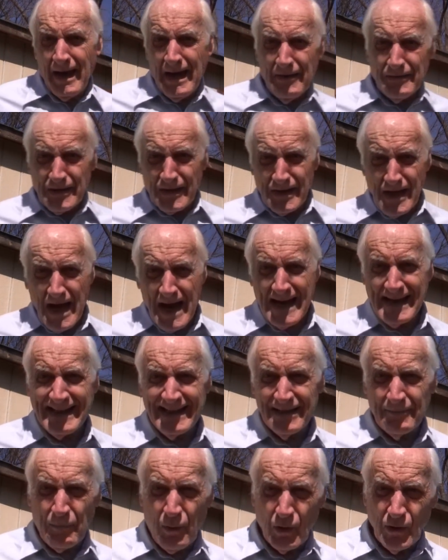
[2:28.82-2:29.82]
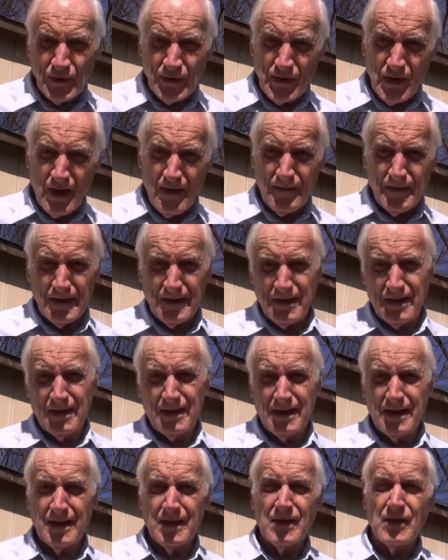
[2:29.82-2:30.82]
You have a sign in the post office that
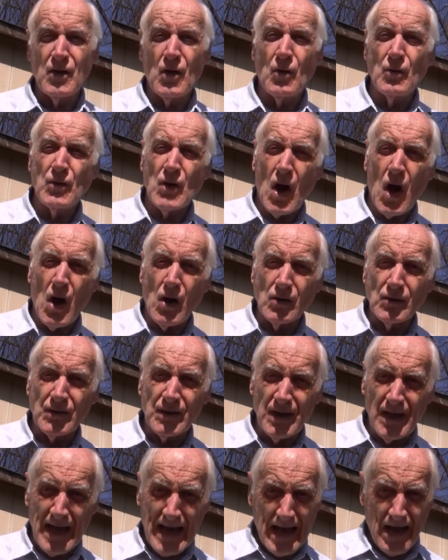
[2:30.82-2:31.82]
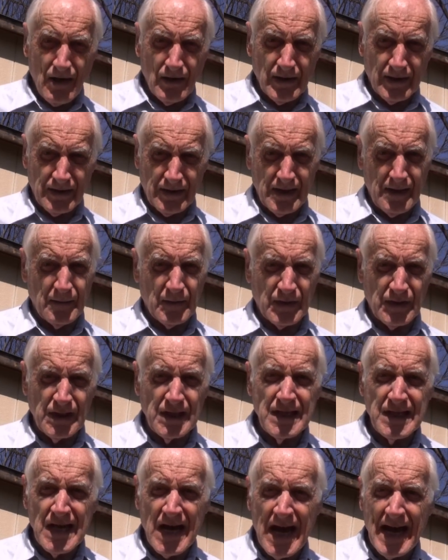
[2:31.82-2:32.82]
says no dogs allowed except
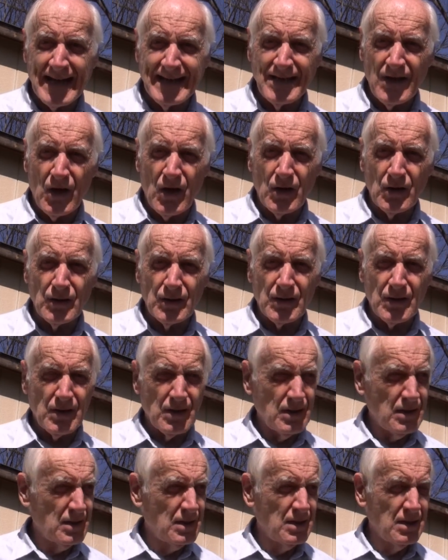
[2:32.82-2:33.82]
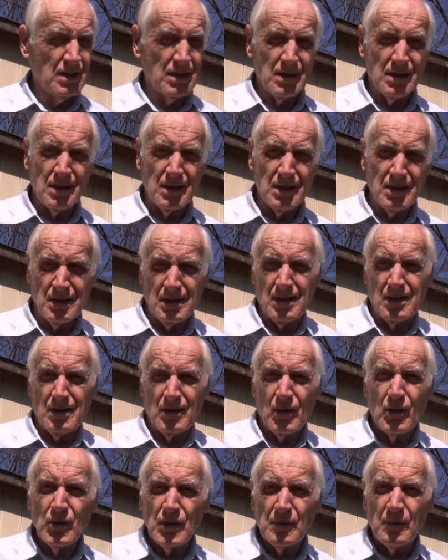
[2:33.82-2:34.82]
seeing eye dogs.
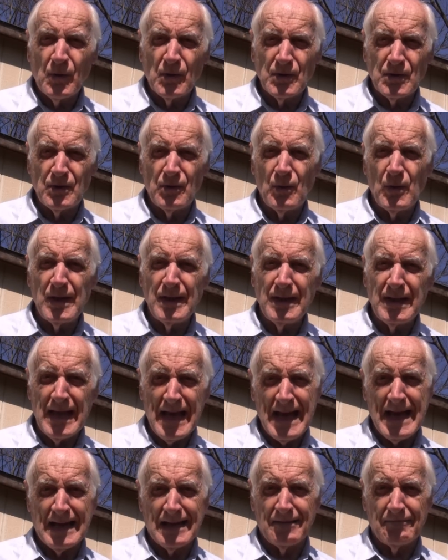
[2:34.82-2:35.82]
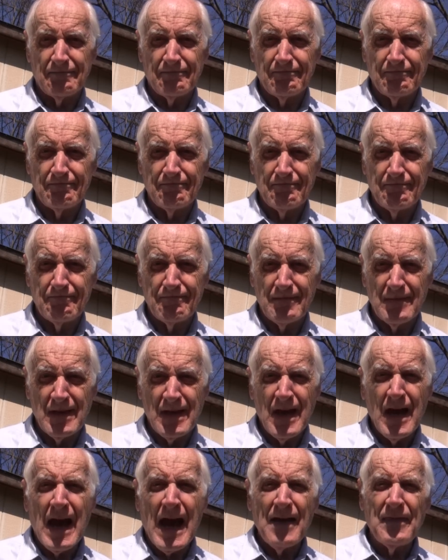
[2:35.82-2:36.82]
Who's supposed to read that?
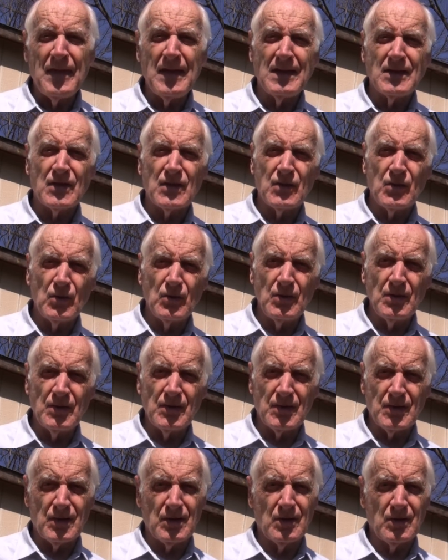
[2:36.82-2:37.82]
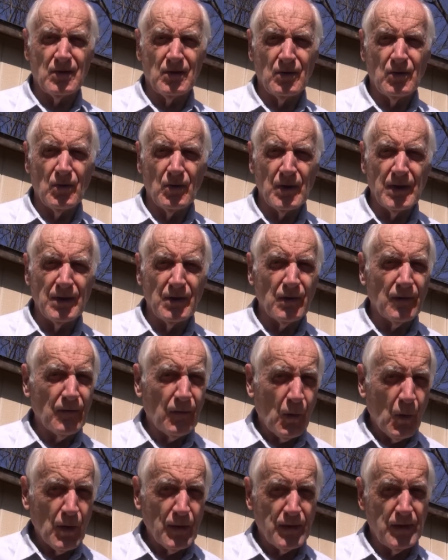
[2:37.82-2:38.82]
I think students who are in their
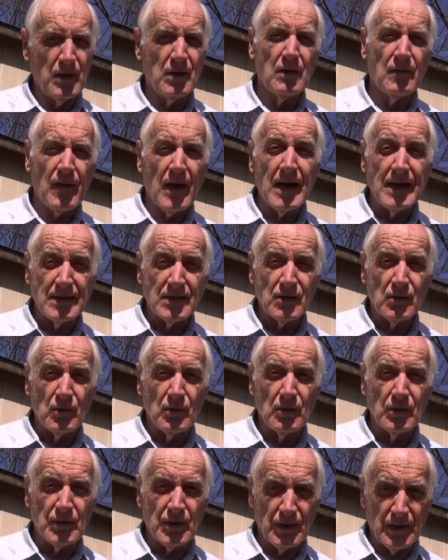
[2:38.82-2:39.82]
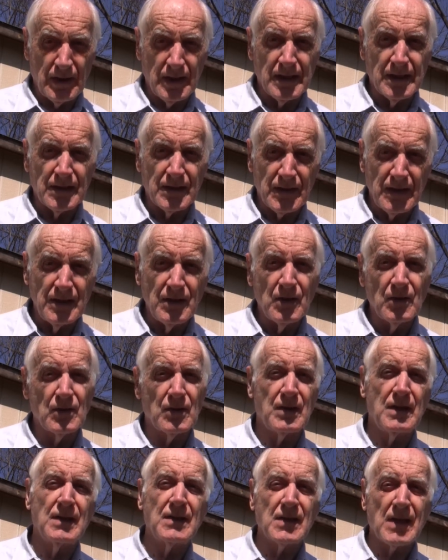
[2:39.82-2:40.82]
fourth year of high school should get a
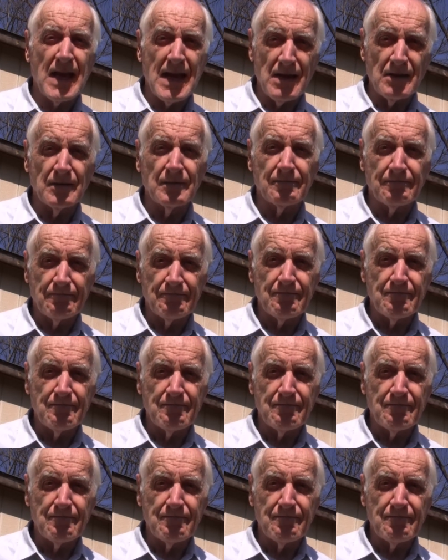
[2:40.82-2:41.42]
senior's discount.